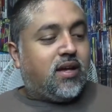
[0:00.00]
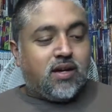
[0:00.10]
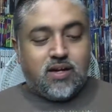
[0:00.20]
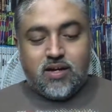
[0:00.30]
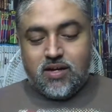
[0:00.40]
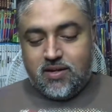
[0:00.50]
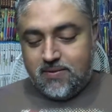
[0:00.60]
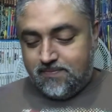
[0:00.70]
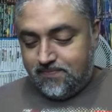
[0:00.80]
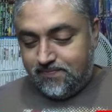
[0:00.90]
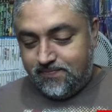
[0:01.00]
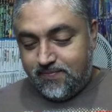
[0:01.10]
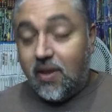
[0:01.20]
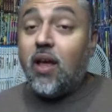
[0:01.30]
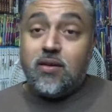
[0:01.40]
I
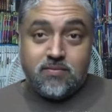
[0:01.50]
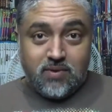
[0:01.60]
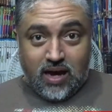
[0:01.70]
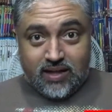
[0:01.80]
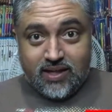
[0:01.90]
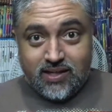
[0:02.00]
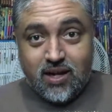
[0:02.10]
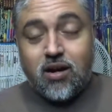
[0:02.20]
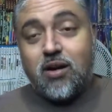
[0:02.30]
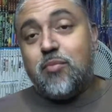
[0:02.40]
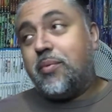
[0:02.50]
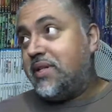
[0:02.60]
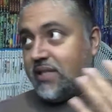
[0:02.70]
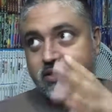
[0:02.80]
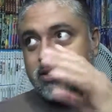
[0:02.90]
like horror
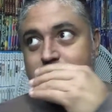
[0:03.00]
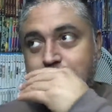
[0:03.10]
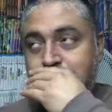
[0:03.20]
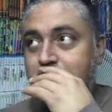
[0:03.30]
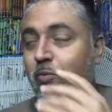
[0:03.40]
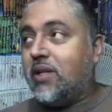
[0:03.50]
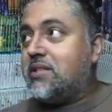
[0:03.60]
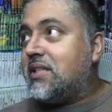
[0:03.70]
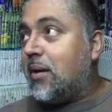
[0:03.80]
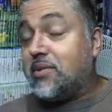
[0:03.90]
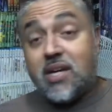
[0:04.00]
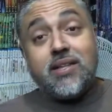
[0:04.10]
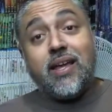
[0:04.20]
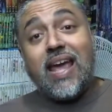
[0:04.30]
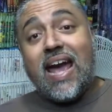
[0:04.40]
movies. That's well established. I
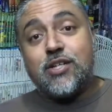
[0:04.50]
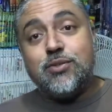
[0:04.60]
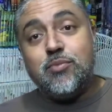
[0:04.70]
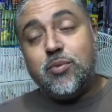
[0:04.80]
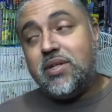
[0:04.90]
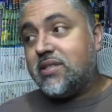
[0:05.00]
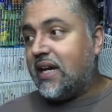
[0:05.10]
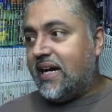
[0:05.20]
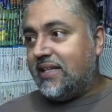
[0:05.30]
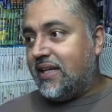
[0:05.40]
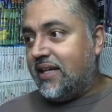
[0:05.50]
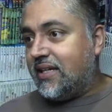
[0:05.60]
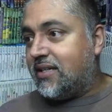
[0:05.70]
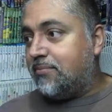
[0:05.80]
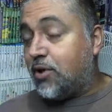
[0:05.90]
like action movies. I
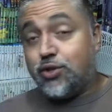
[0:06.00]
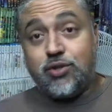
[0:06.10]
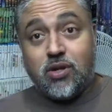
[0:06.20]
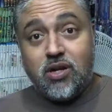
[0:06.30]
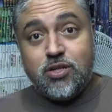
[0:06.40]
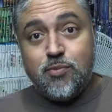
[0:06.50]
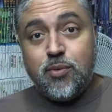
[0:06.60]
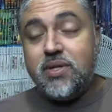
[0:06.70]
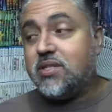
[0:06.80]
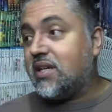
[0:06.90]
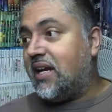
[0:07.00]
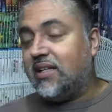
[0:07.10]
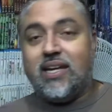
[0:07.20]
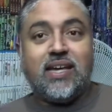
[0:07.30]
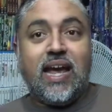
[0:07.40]
like martial arts movies. I
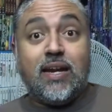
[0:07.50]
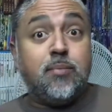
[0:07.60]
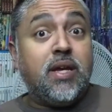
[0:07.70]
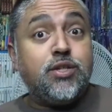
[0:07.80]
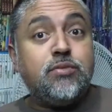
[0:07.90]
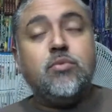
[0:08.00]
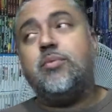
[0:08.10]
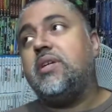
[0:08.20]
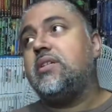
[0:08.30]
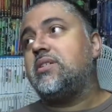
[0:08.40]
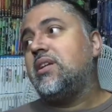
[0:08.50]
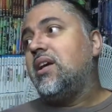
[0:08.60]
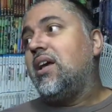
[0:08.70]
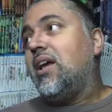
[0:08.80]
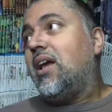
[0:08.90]
like animation movies,
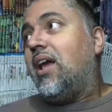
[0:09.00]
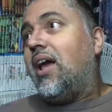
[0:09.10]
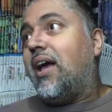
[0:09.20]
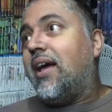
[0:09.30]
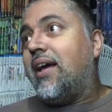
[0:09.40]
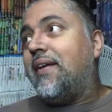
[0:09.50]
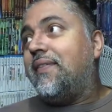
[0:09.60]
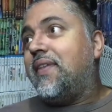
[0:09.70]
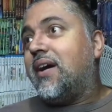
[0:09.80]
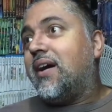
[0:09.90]
and